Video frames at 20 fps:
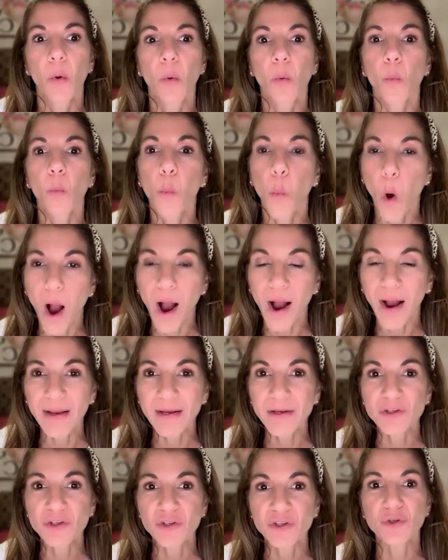why
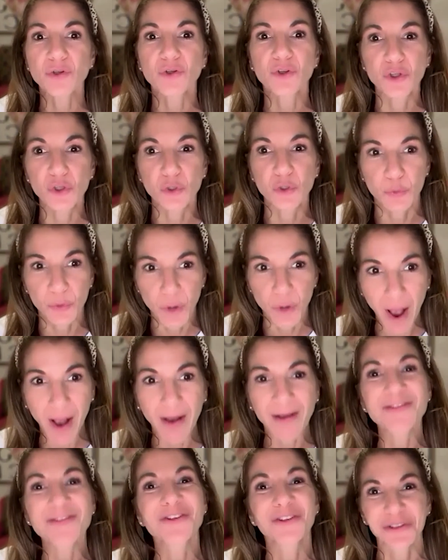should you
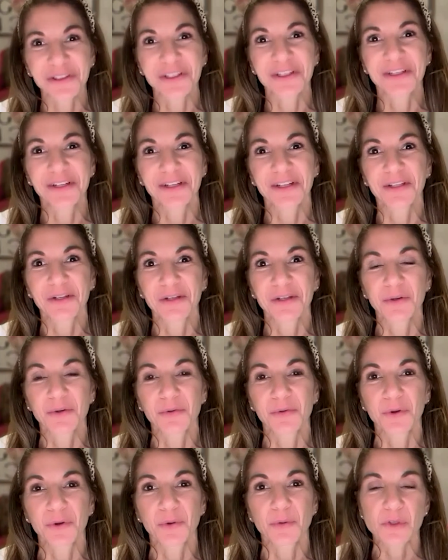not delete a clinical
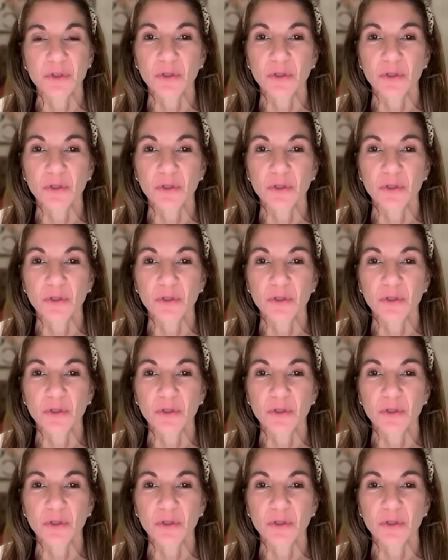note?